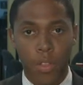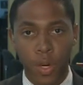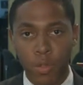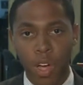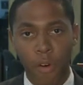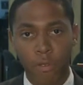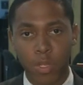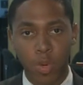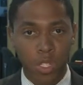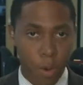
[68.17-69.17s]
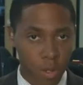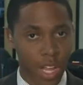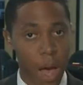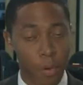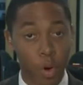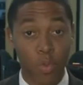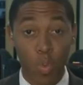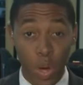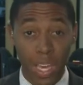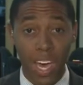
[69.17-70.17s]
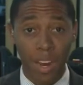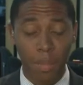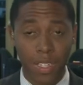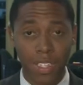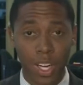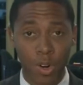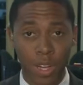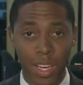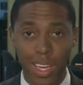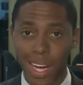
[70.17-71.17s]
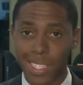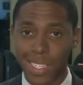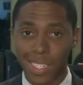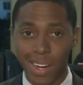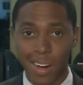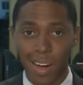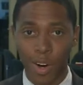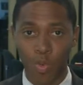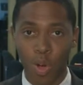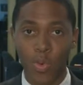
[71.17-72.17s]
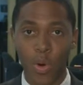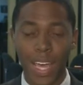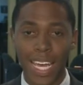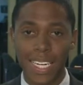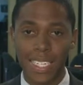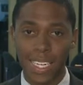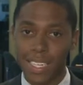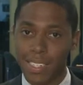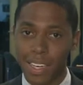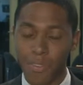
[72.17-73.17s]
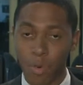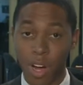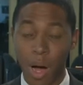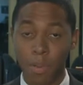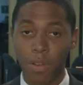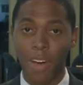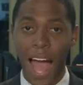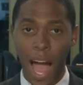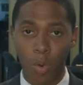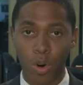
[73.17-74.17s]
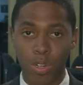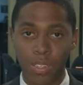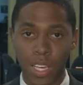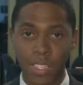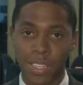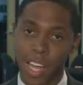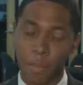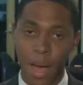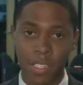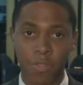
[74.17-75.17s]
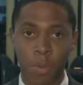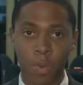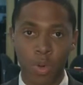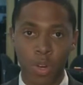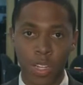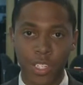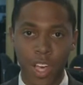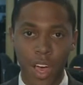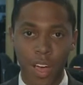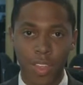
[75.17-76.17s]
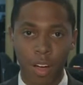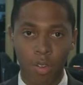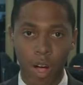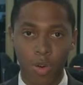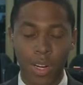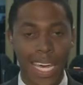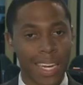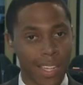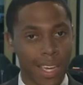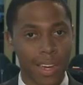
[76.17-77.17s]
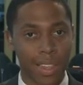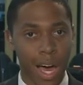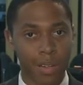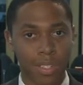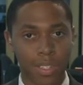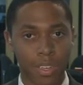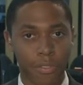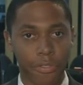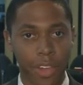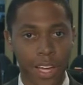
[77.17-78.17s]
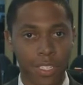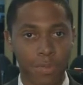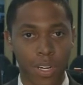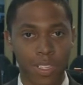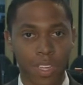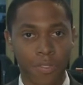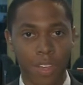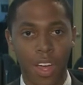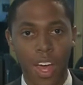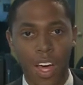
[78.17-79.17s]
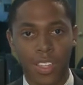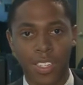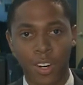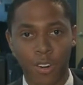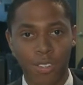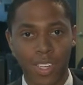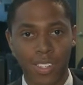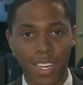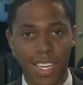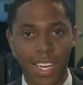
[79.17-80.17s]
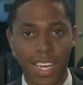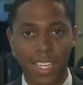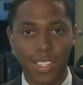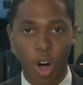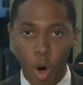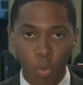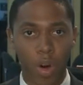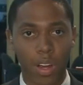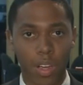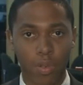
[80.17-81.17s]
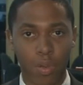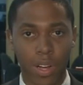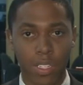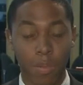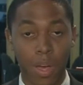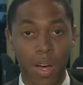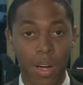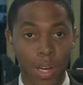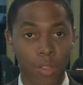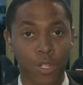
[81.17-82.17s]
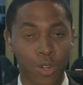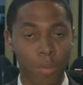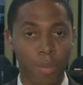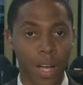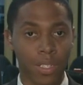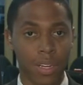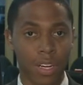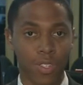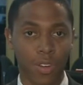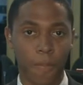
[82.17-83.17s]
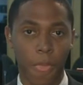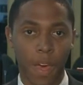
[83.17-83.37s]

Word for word: The news conference was supposed to happen over the weekend, but Senator Leahy got stuck on a runway in D.C. for a couple of hours thanks to that massive computer glitch that grounded and delayed thousands of flights. But Stephanie, the senator says that he is already ready to make another trip back to the country.